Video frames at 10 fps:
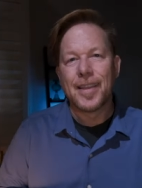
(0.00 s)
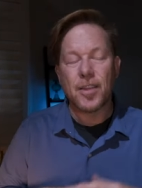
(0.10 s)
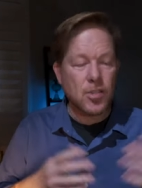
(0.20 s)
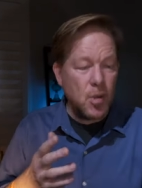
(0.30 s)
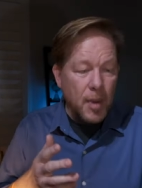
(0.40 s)

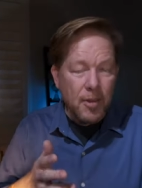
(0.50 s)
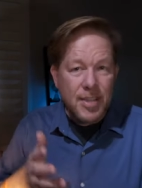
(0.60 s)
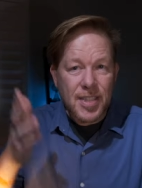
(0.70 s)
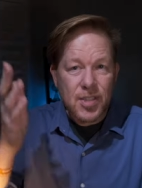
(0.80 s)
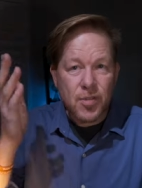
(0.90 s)
Those are my
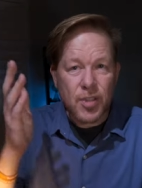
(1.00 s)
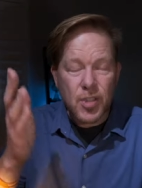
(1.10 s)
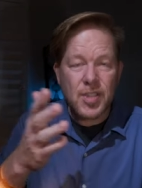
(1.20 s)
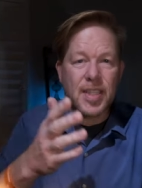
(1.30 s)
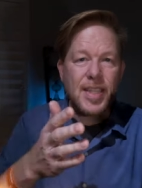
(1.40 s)
reasons for
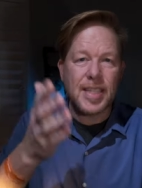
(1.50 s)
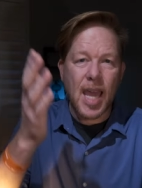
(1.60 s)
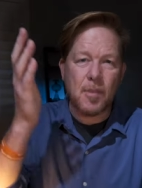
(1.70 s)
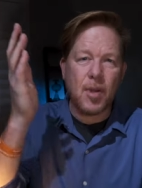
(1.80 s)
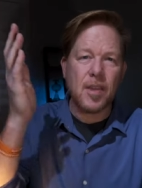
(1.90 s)
choosing this
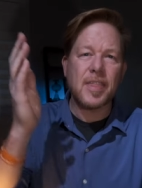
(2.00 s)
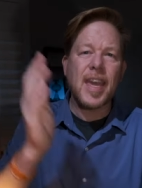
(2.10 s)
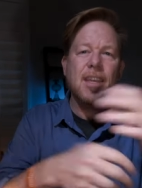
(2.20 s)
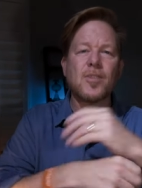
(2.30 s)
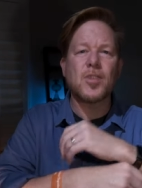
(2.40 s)
camera.
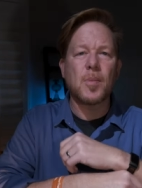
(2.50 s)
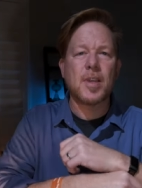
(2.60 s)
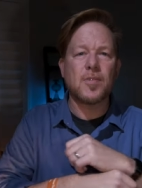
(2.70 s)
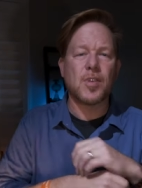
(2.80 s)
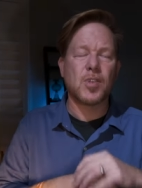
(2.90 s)
Thank you so
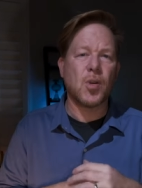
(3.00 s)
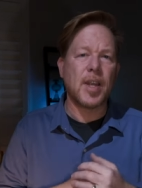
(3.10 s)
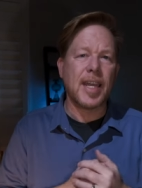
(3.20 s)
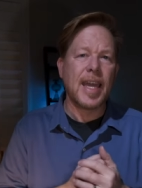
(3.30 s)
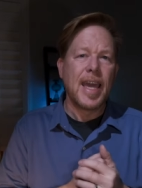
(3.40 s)
much for
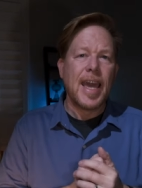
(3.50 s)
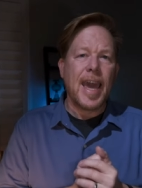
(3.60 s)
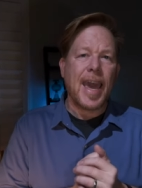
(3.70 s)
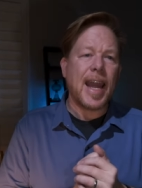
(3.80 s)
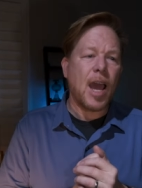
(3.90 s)
joining,
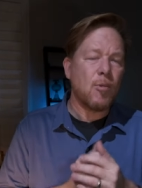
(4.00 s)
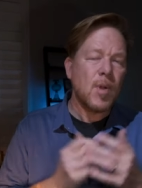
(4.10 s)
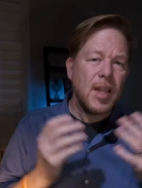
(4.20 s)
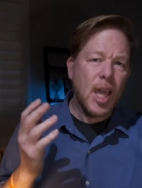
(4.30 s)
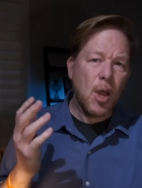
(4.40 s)
and I
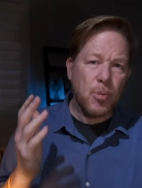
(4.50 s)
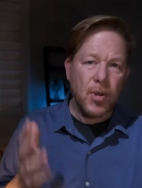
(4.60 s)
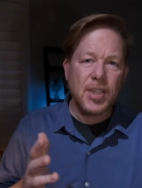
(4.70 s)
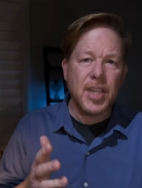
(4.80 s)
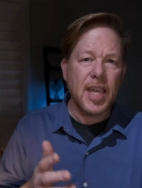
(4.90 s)
really
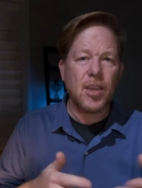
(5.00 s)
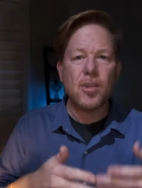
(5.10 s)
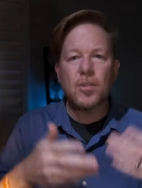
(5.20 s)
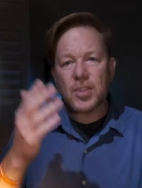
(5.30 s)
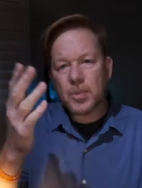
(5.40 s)
appreciate
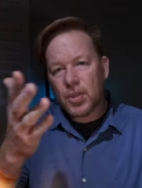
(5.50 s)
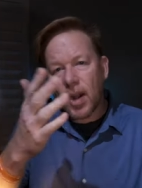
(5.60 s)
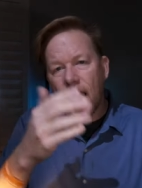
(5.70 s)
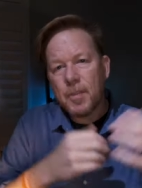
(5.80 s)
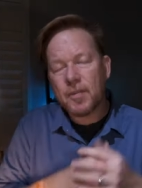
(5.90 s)
you.
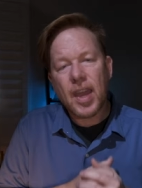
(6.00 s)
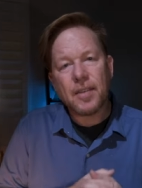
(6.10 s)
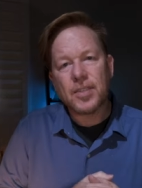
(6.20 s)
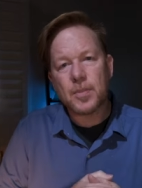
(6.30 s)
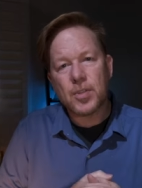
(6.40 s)
Subscribe if you
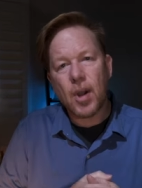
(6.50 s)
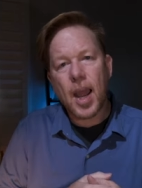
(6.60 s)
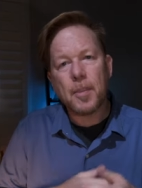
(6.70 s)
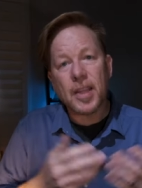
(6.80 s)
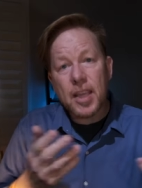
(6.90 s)
haven't
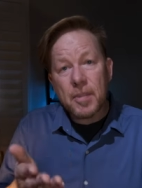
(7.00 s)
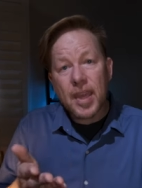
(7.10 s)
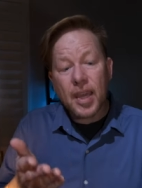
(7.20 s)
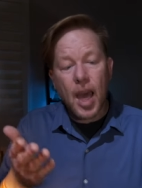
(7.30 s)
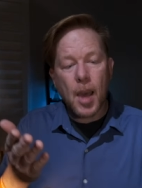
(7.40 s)
subscribed. Leave me
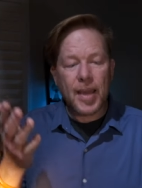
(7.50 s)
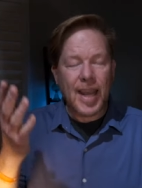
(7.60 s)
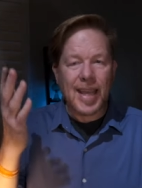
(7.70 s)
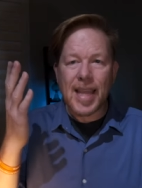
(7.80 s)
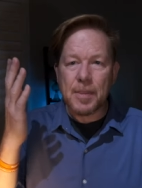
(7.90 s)
a
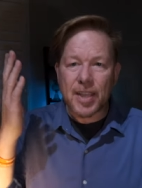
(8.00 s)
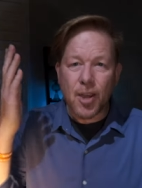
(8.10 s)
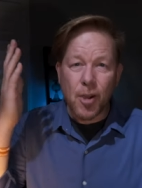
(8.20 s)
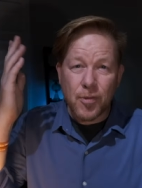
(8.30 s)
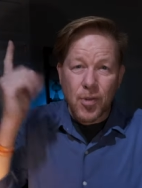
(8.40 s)
comment and let me
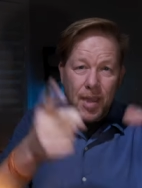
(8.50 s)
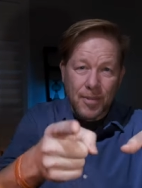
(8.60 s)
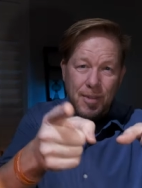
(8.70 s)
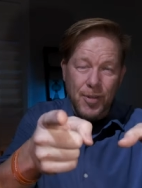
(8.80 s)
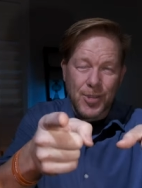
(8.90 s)
know if you have
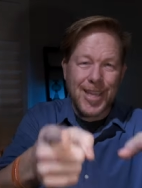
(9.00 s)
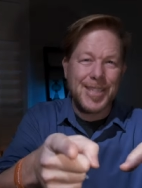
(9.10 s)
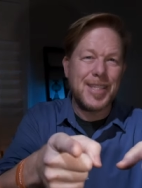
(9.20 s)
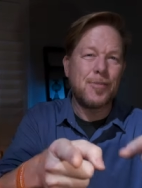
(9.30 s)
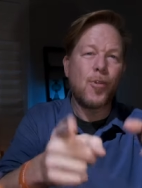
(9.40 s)
the Fuji
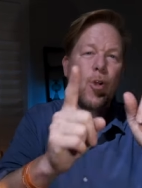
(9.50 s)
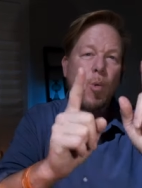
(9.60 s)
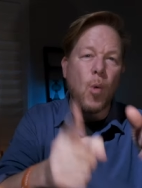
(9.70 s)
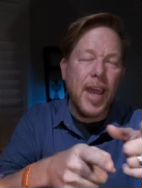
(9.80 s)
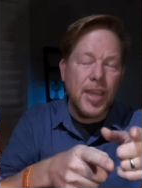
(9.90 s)
X-T4 or
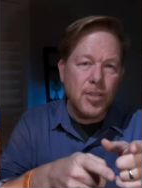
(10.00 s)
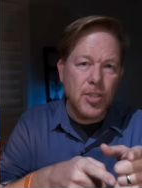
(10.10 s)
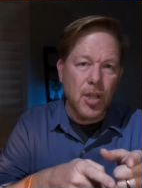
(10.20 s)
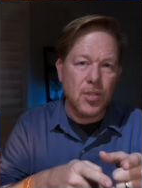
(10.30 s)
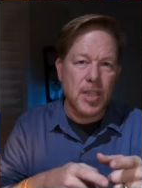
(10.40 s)
why you
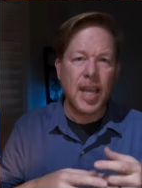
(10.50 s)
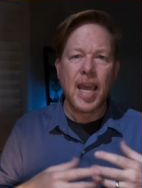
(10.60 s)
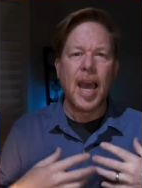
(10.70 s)
chose it.